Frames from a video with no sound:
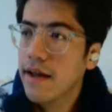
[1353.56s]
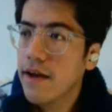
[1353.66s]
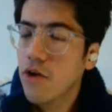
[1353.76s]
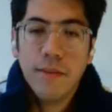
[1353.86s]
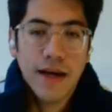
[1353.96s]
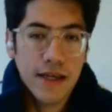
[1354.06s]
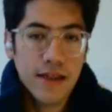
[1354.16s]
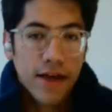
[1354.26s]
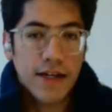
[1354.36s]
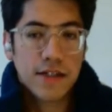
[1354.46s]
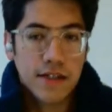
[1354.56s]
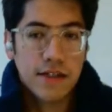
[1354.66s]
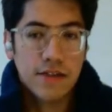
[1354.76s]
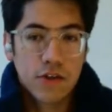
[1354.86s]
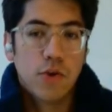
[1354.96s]
normally that
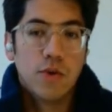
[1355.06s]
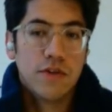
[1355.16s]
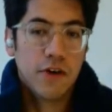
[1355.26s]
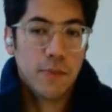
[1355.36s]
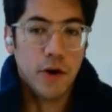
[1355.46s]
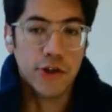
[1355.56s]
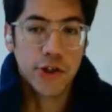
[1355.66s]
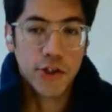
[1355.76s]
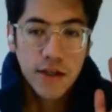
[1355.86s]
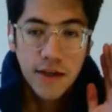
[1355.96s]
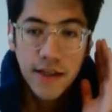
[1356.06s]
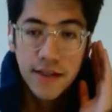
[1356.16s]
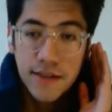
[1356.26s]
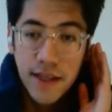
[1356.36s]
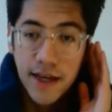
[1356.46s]
school is very posh.
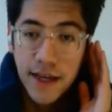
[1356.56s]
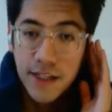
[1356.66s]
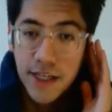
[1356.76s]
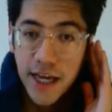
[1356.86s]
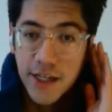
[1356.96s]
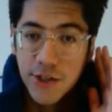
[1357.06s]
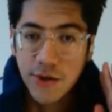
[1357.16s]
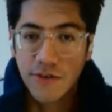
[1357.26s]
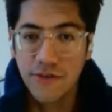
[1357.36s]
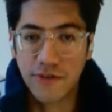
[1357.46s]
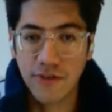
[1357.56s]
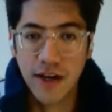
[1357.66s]
That's like an indicator of